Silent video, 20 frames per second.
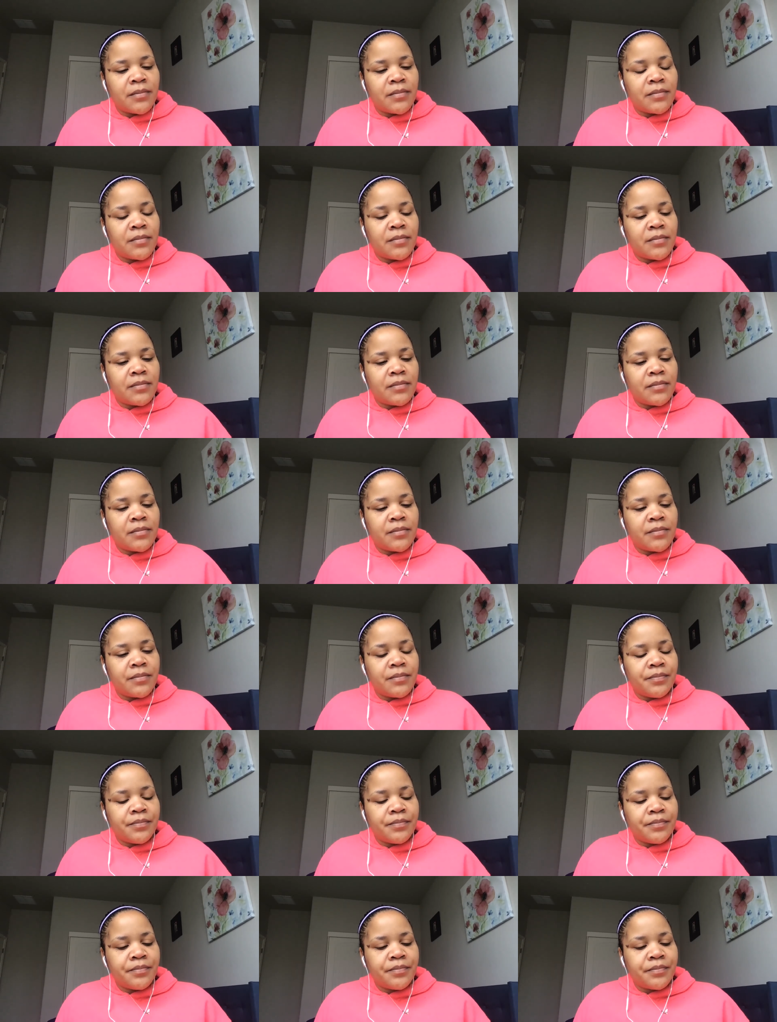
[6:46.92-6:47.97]

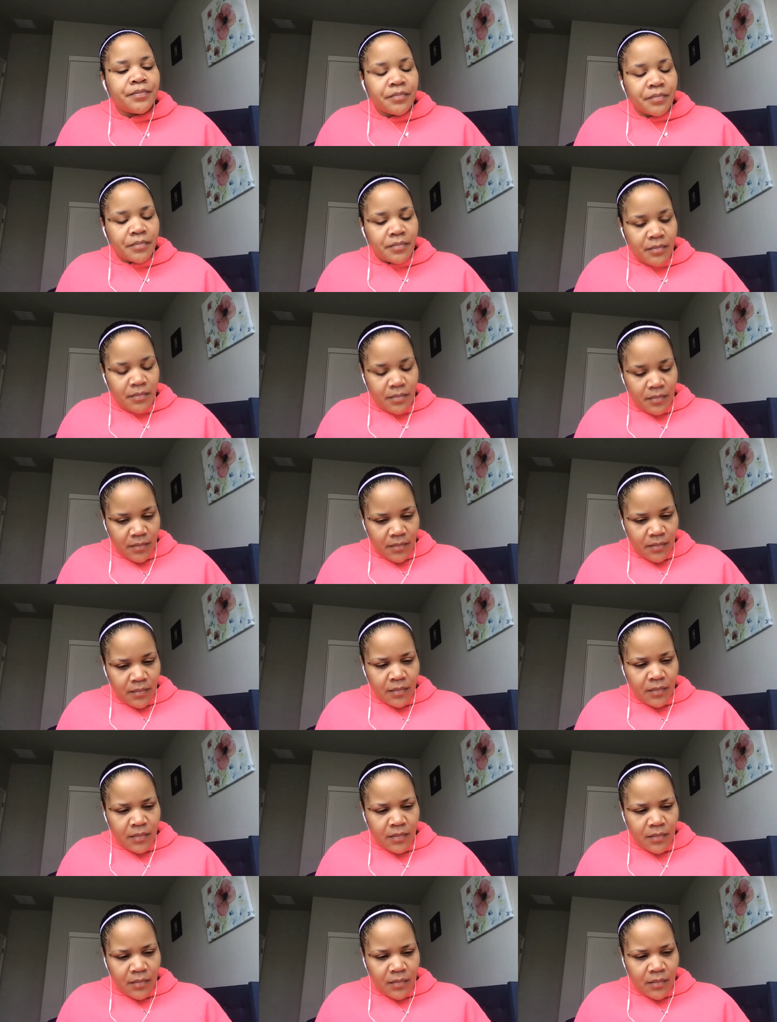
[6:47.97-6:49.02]

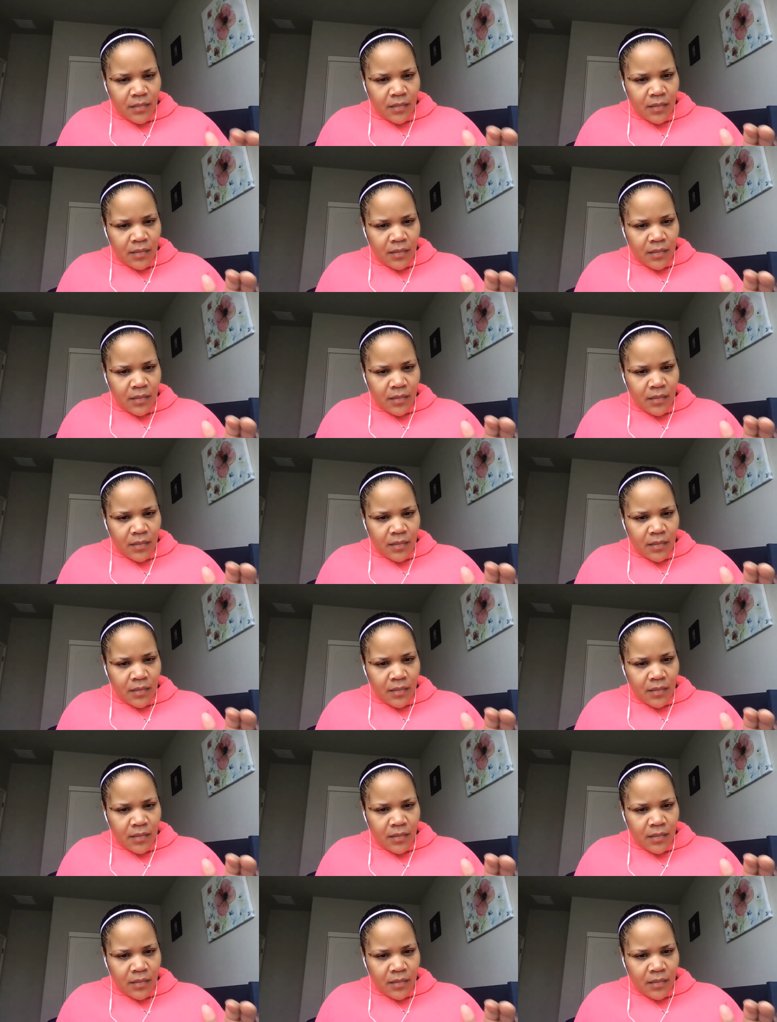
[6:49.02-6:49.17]
No one is speaking in this clip.